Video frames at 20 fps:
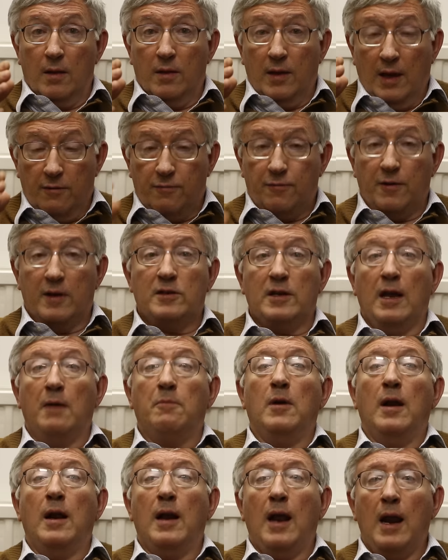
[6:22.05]
They, for
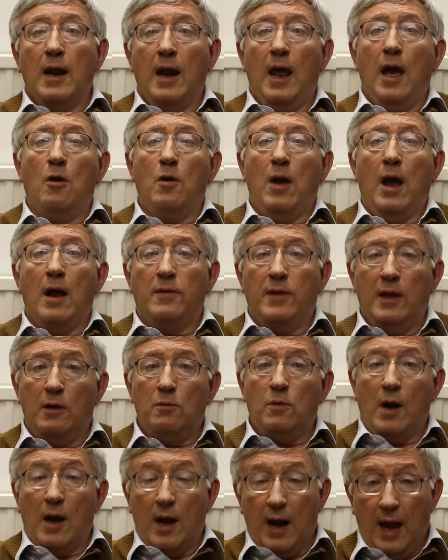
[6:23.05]
example, were
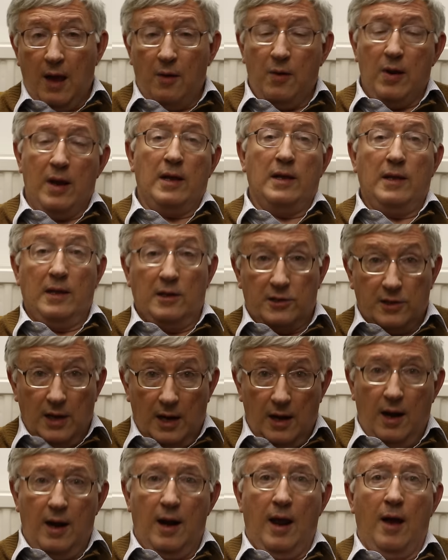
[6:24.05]
allowing, and they're
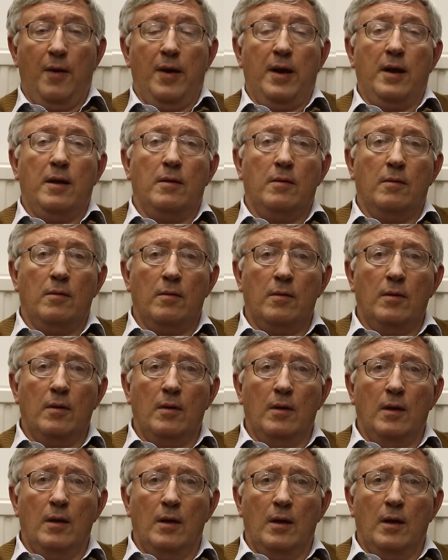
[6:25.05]
still allowing,
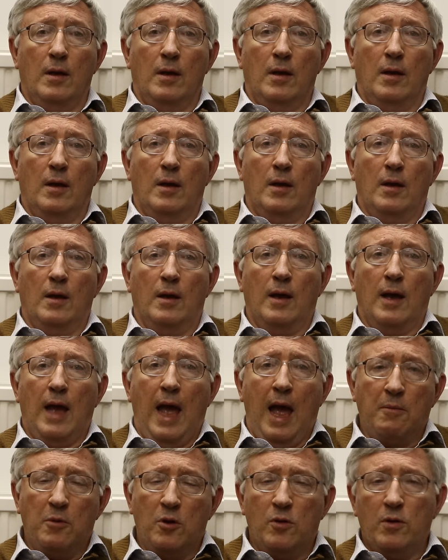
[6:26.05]

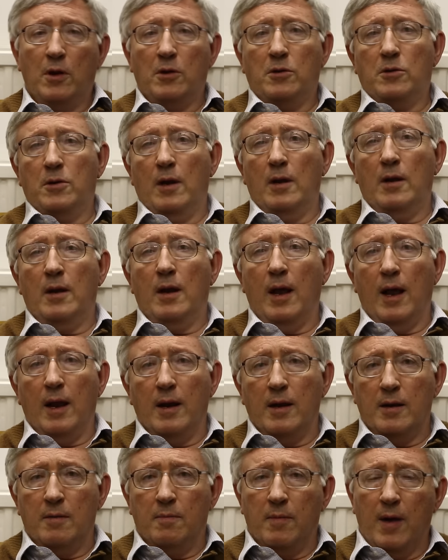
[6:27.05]
ammunition
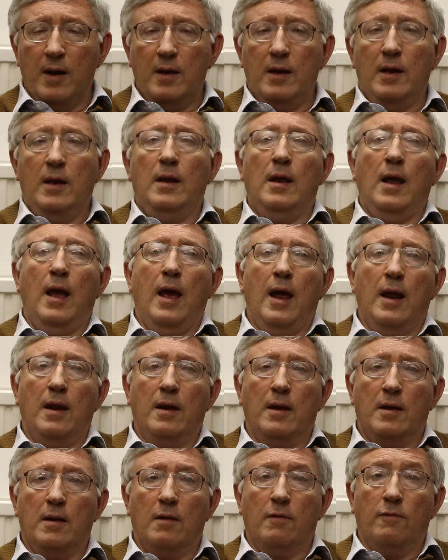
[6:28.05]
and money
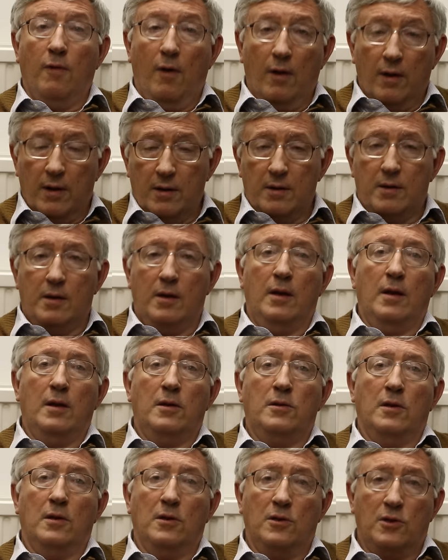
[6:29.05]
and
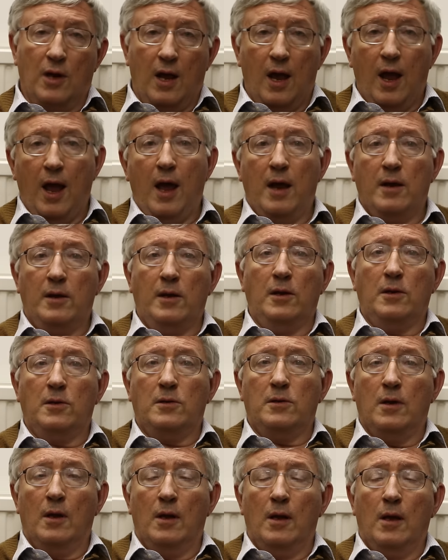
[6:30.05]
volunteers and
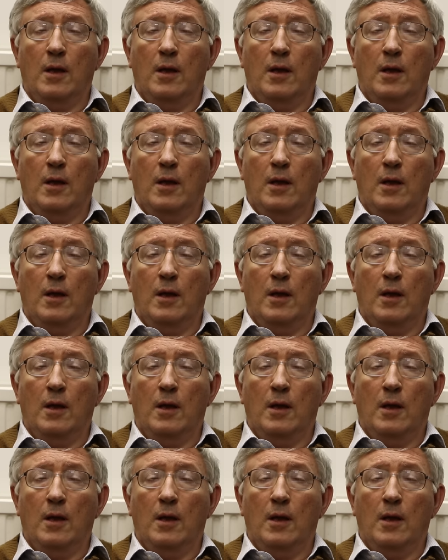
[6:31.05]
jihadis